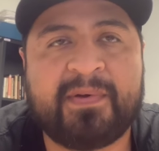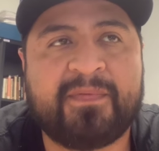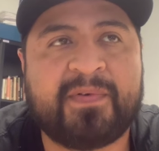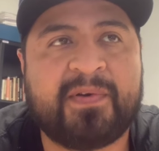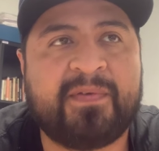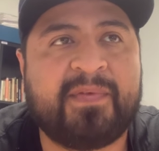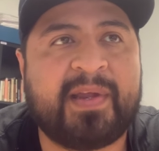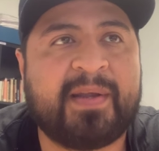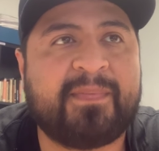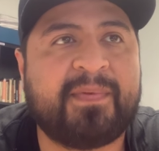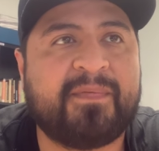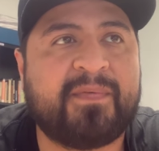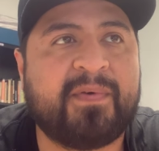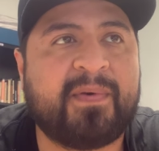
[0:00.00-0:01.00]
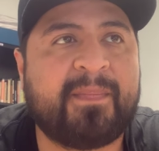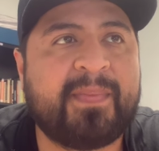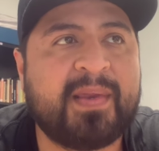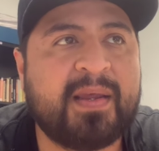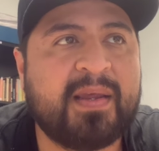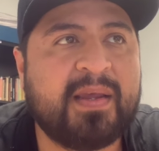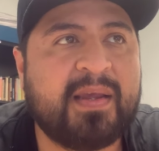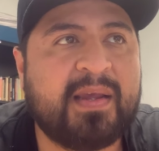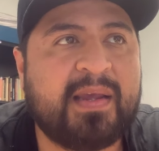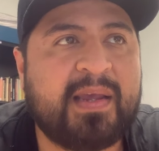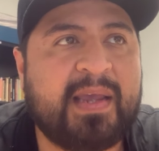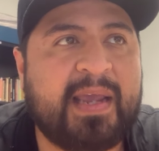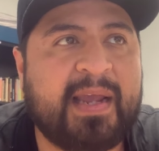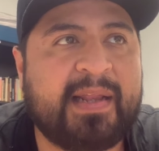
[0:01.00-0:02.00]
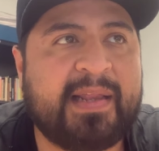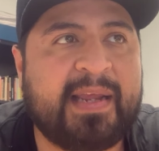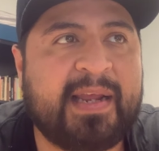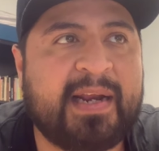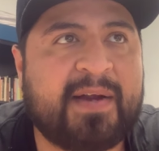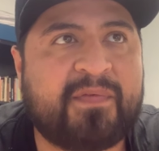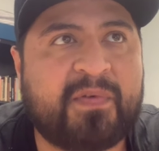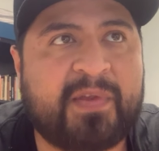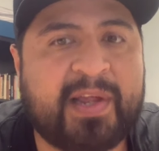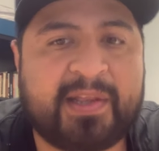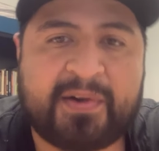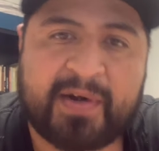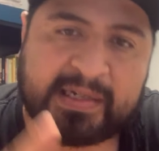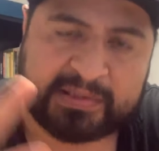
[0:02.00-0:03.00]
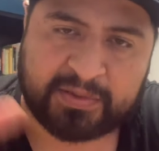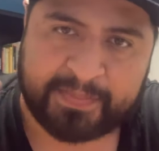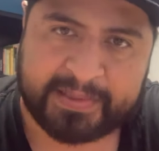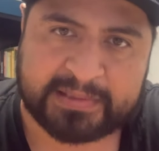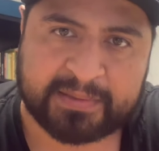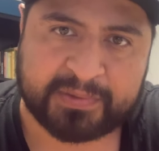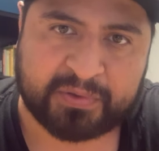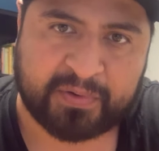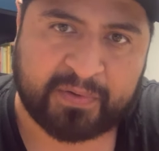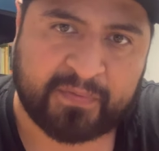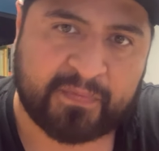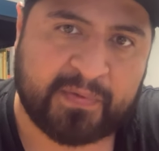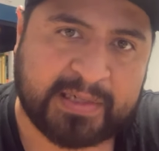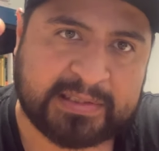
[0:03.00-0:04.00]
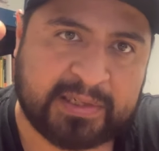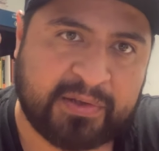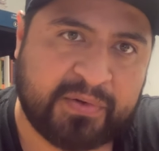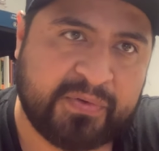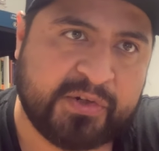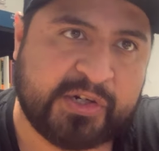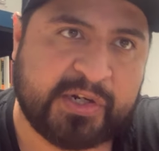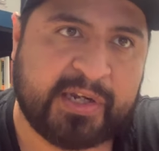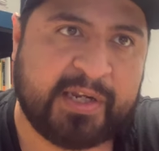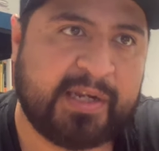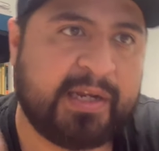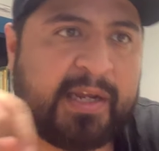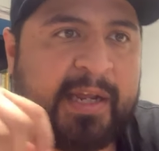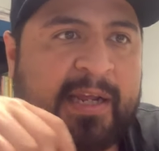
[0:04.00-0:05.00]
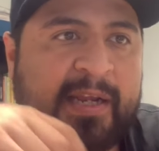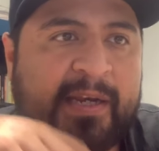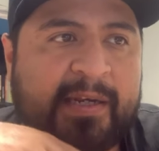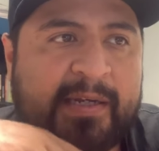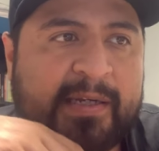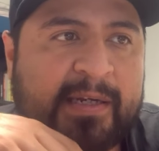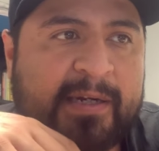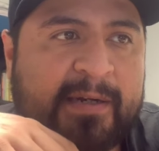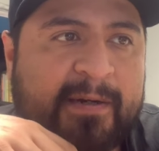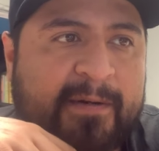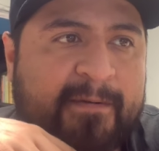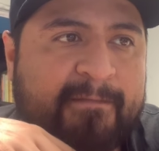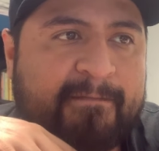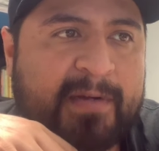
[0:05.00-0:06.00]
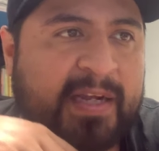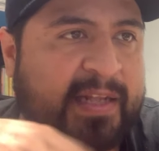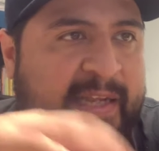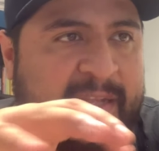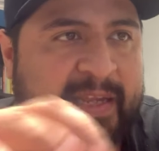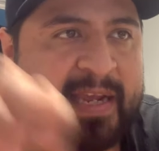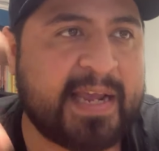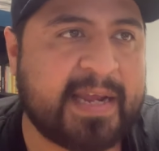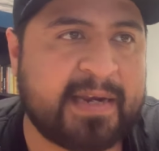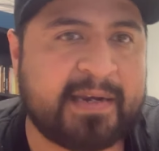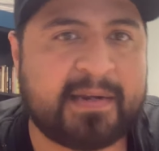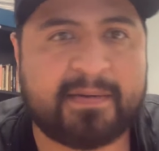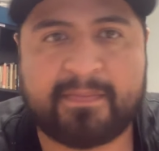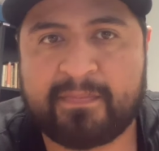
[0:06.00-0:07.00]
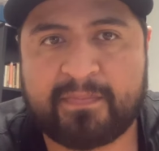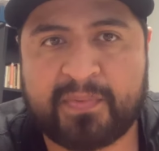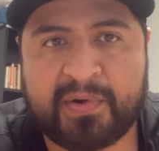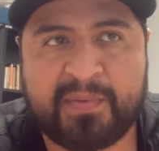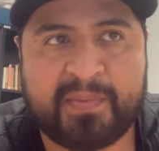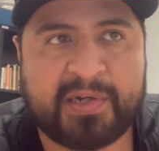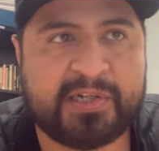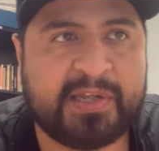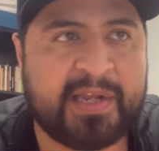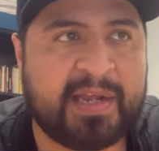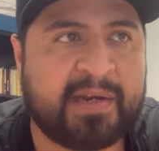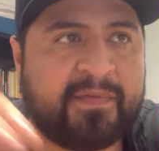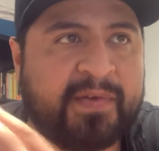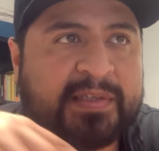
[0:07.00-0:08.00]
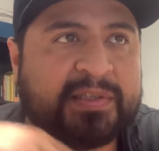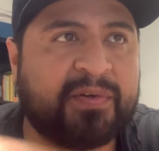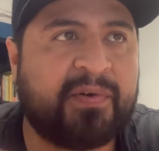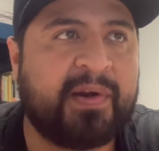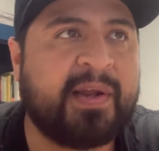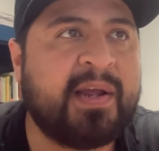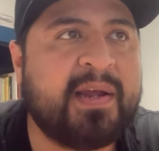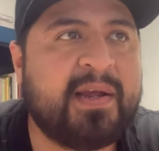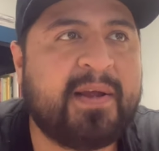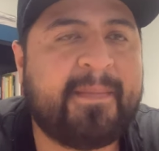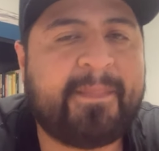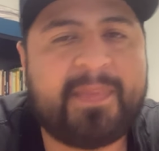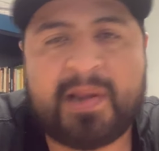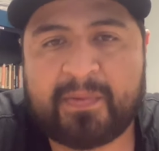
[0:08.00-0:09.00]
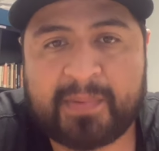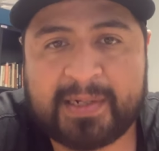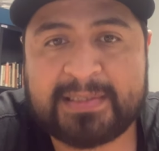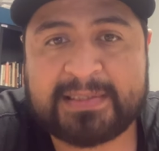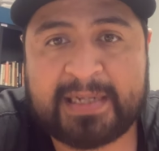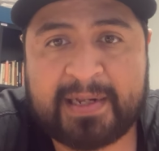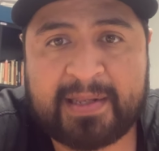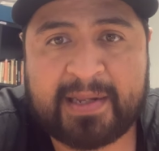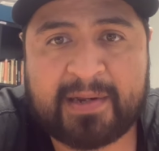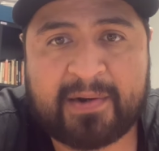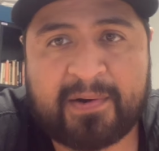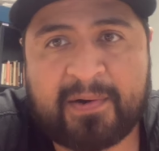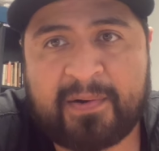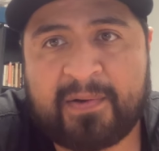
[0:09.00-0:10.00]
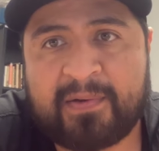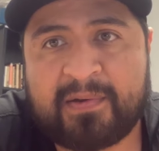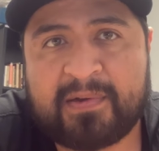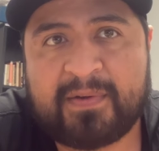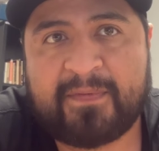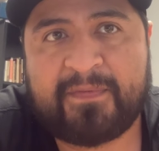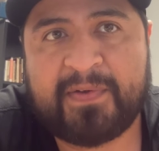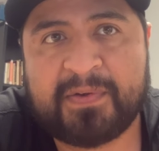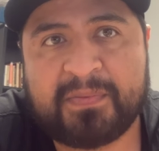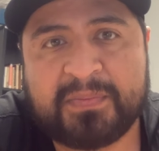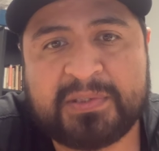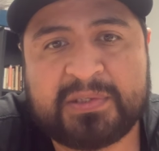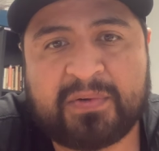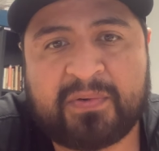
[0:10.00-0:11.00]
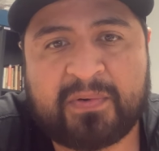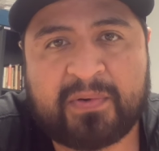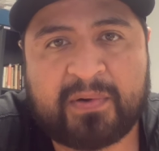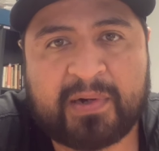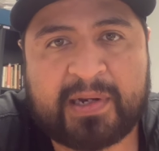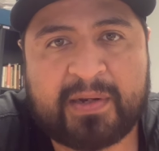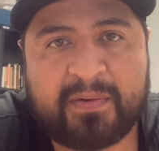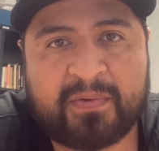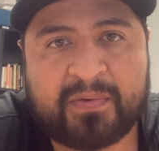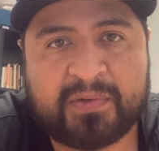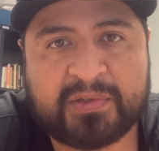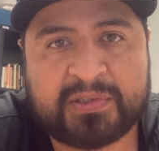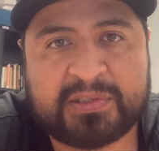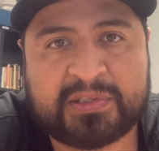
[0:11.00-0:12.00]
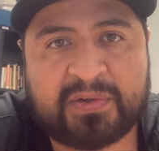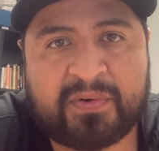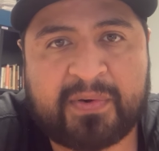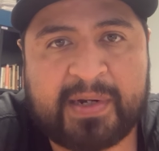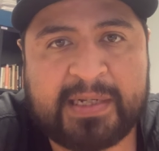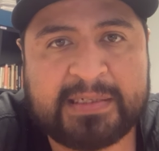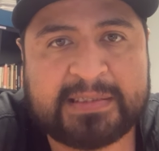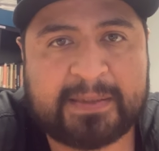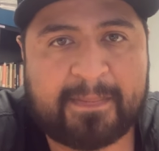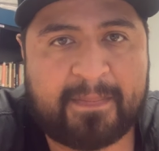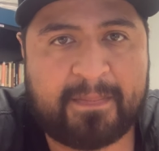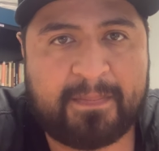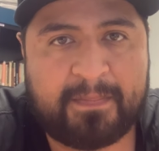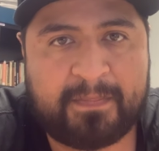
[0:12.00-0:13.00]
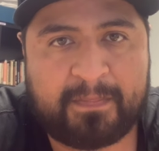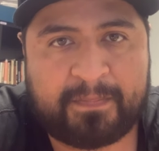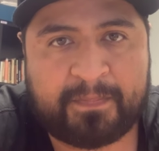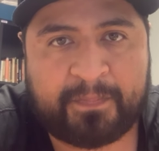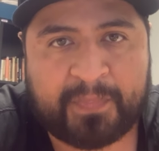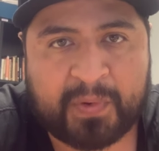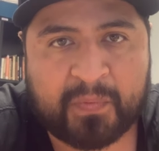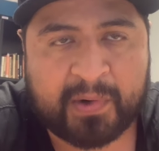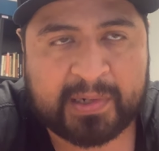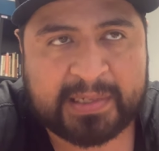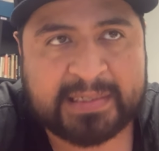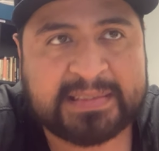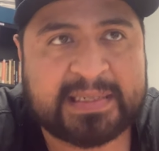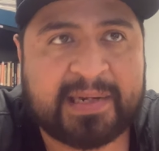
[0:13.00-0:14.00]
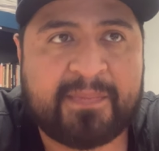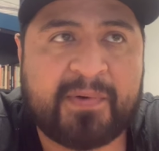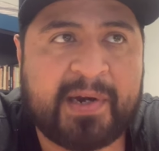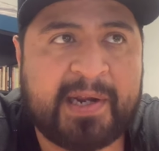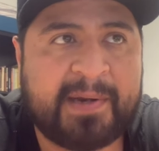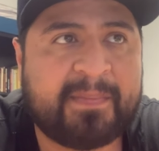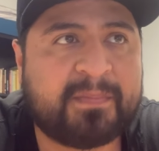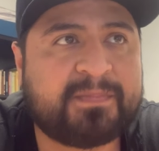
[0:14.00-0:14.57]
You've heard of that before. And then after that, there has to be some sort of resolution, and then the end, pretty much the end of the story. Now, I'm not saying that all films or stories work the same way.